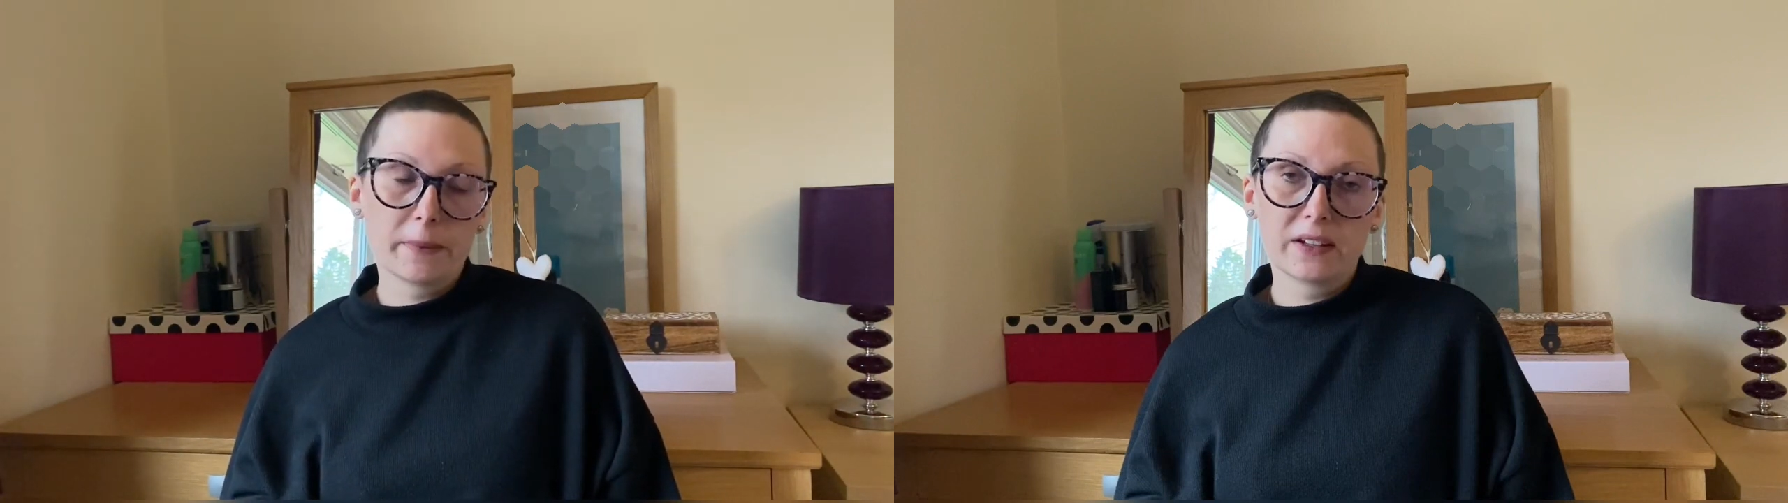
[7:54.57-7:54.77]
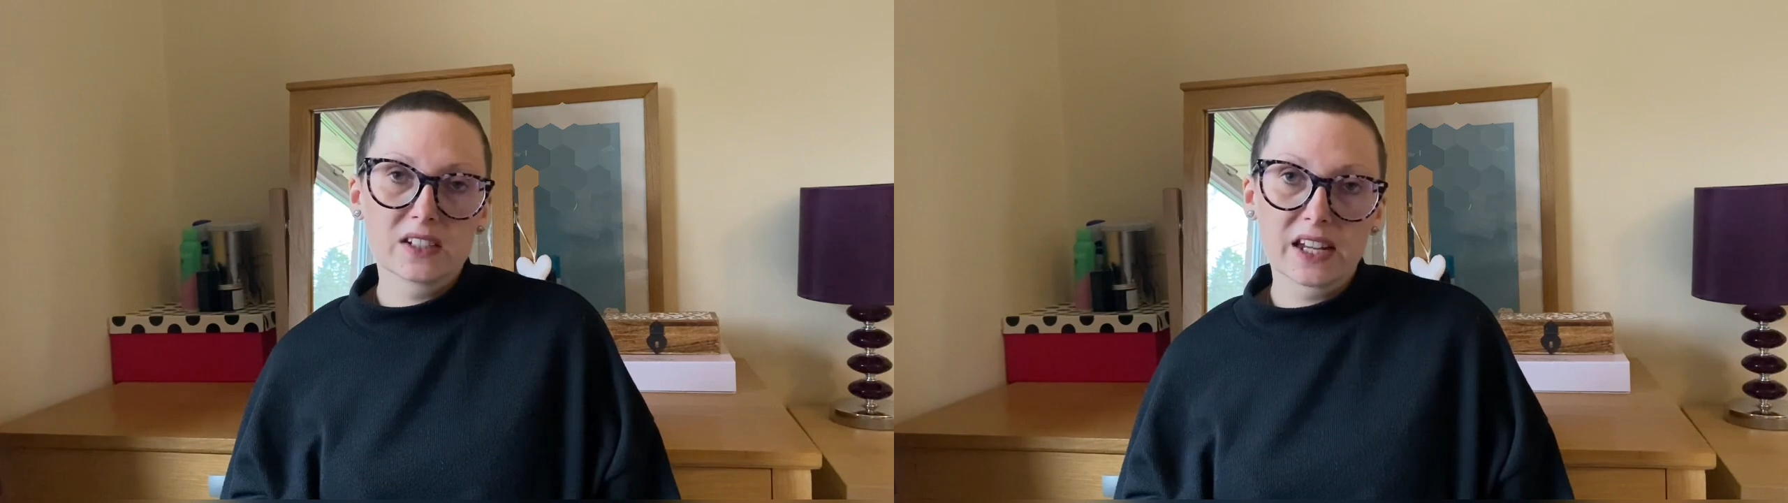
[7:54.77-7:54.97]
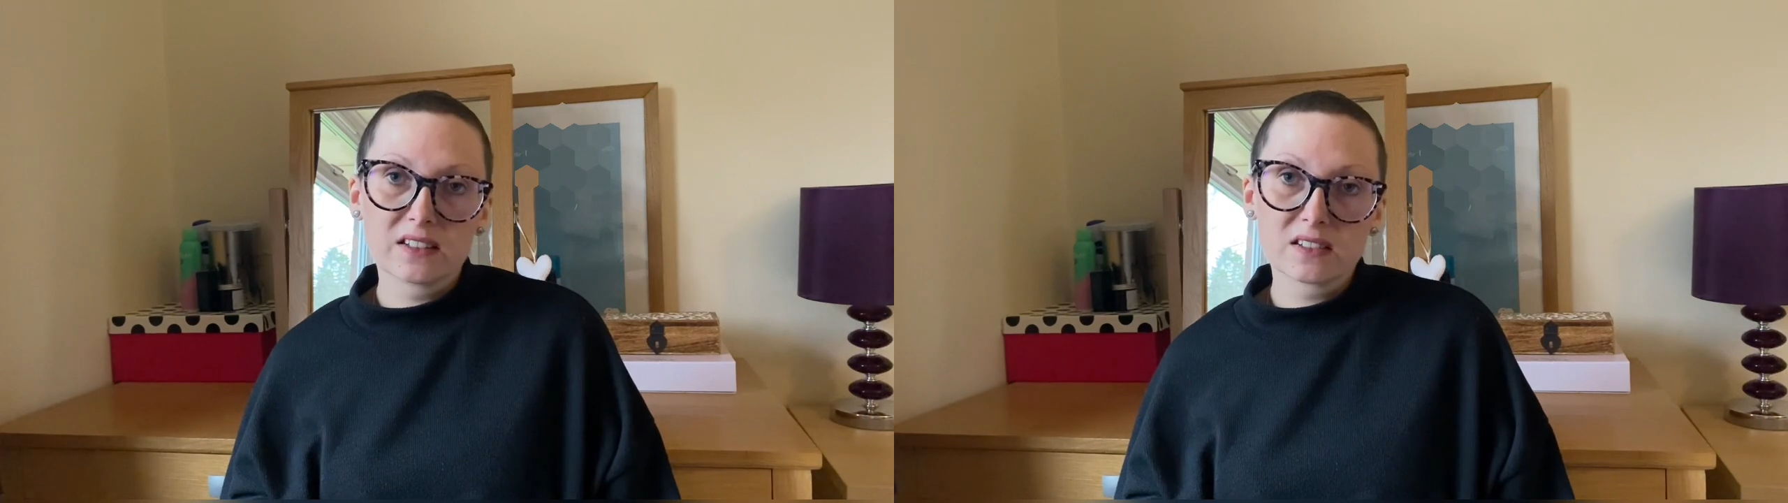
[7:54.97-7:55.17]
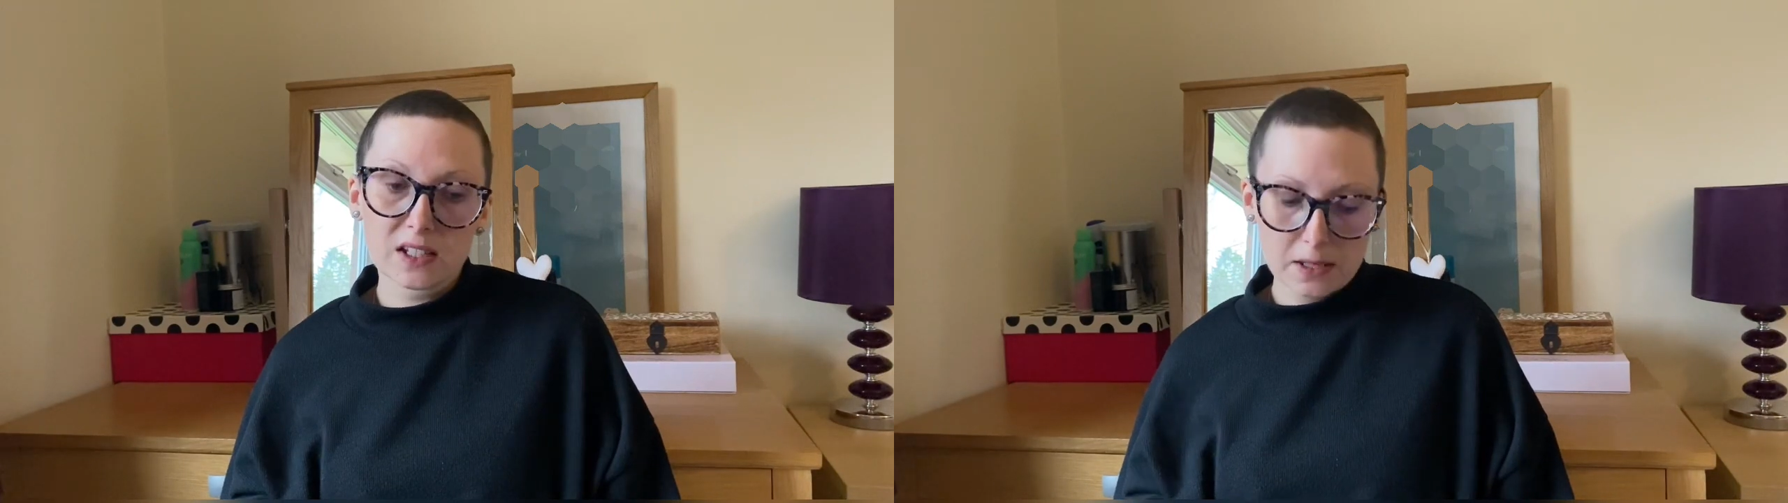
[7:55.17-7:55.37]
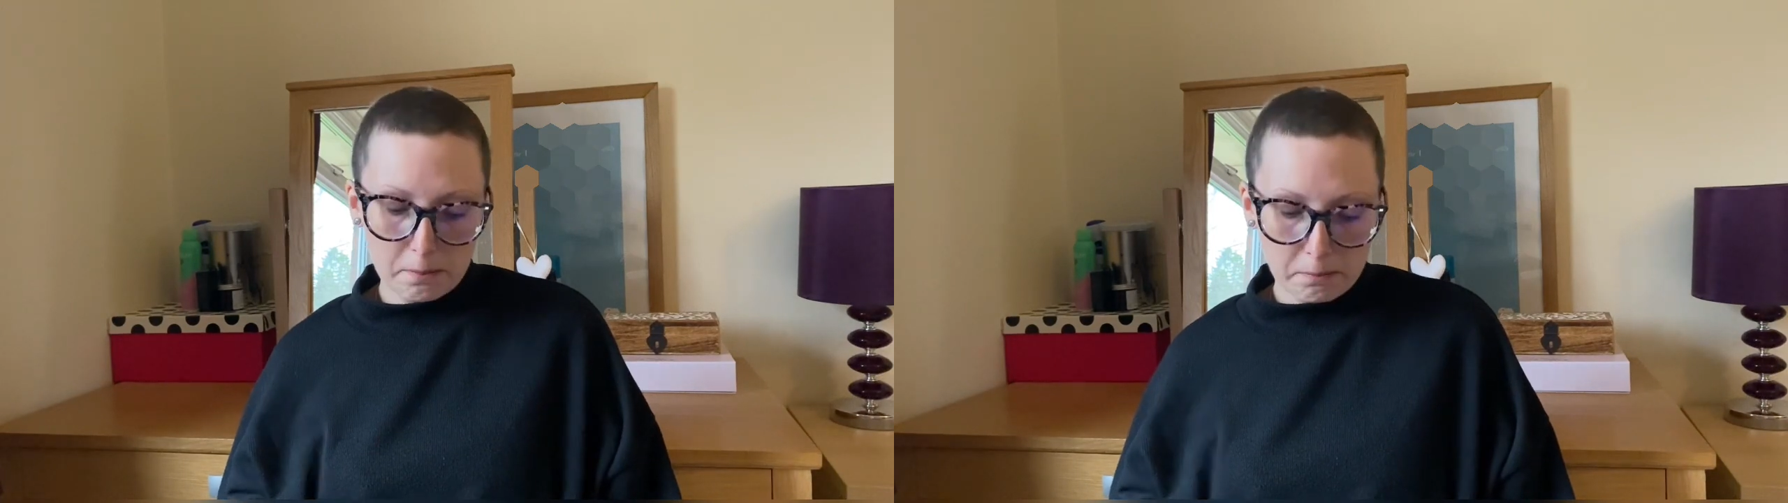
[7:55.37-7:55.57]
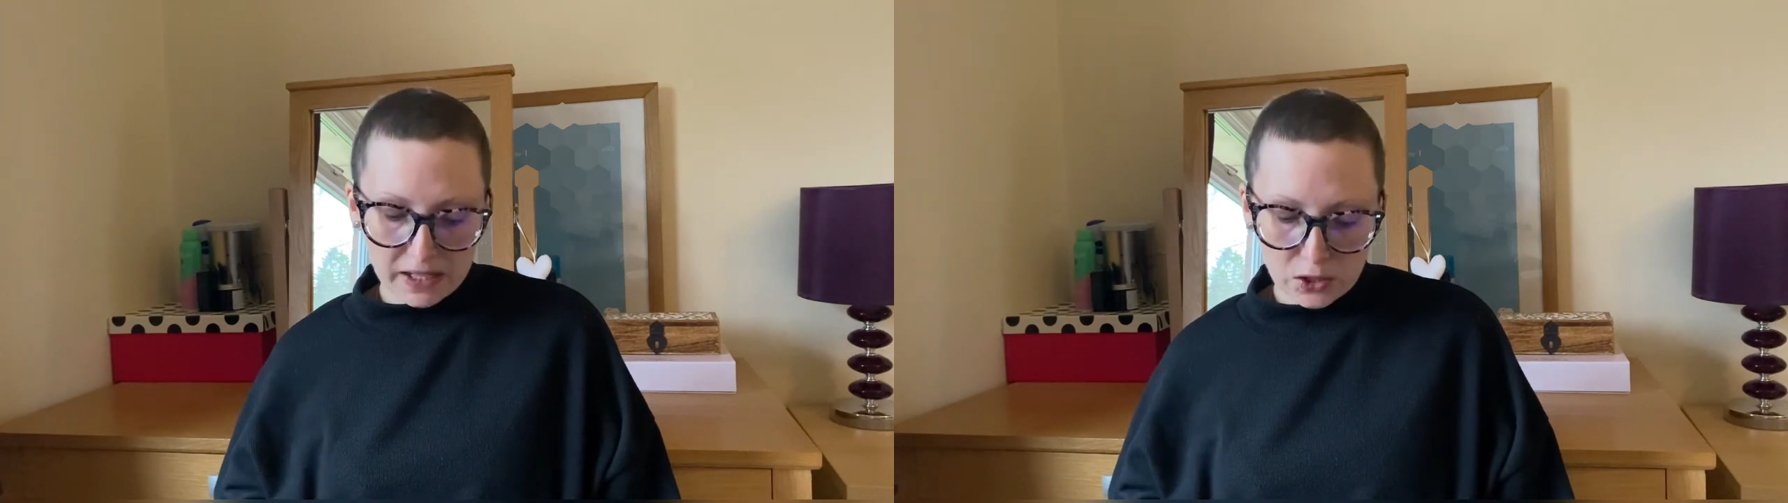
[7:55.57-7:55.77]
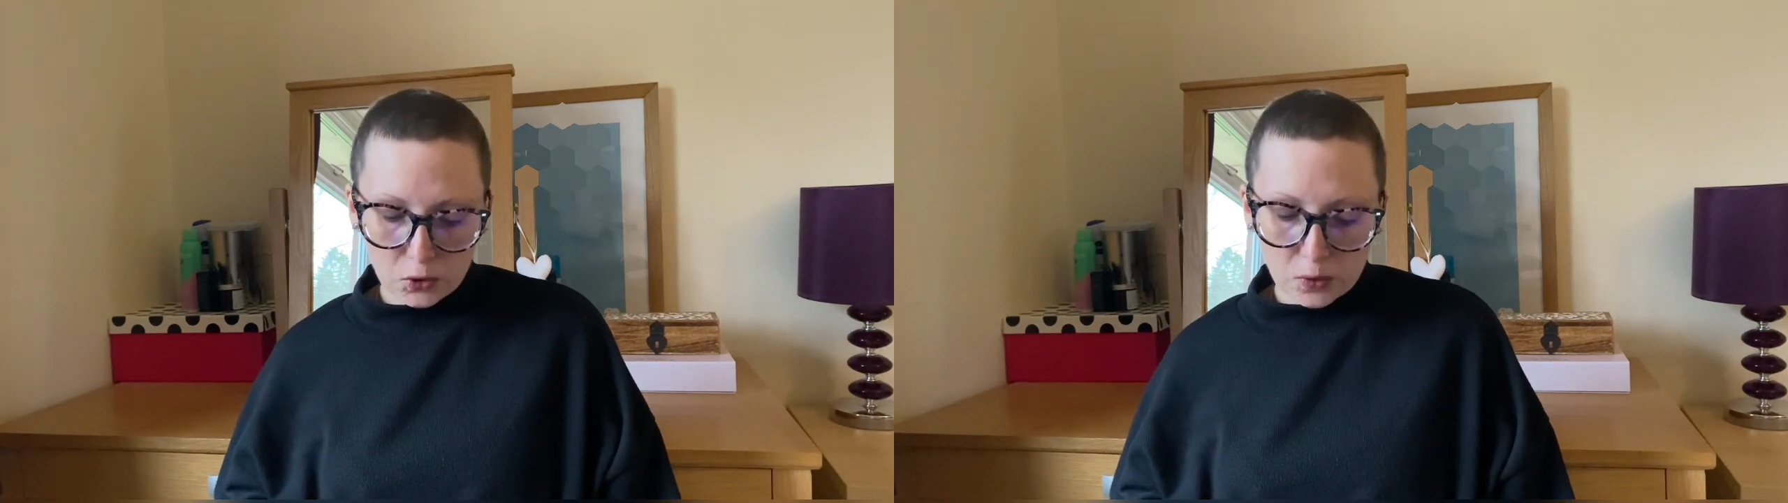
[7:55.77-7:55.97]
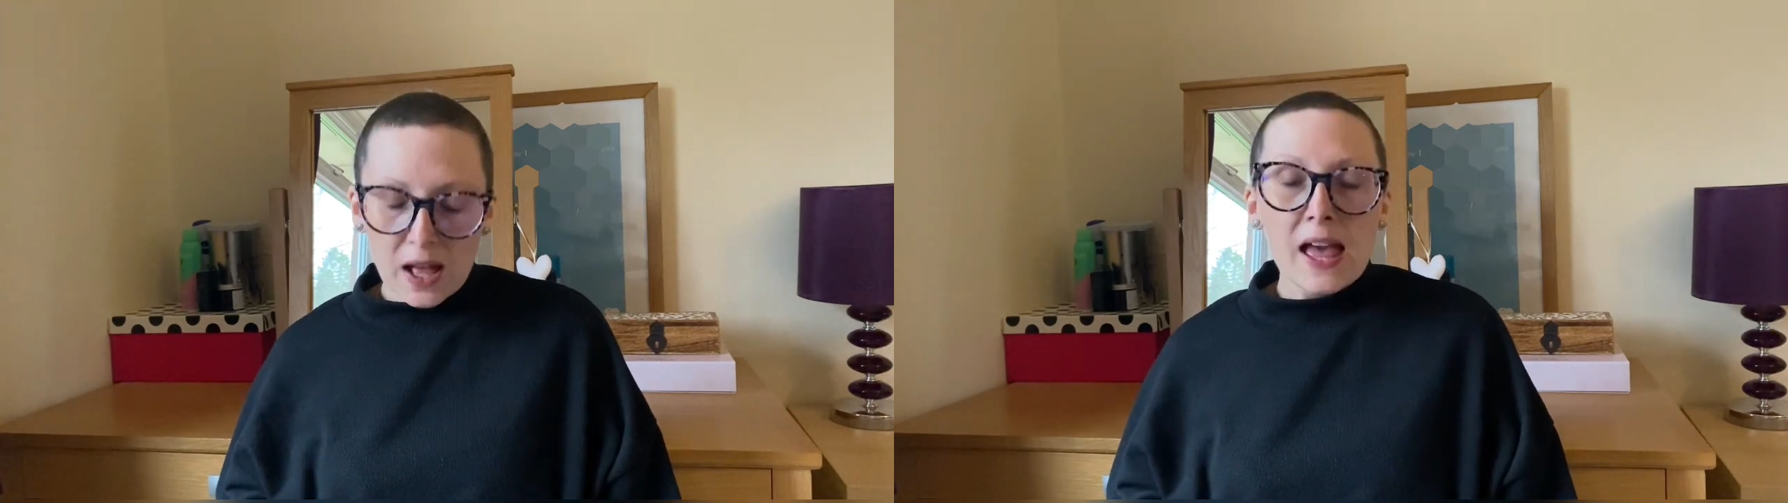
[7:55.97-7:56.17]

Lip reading: and tasty meal.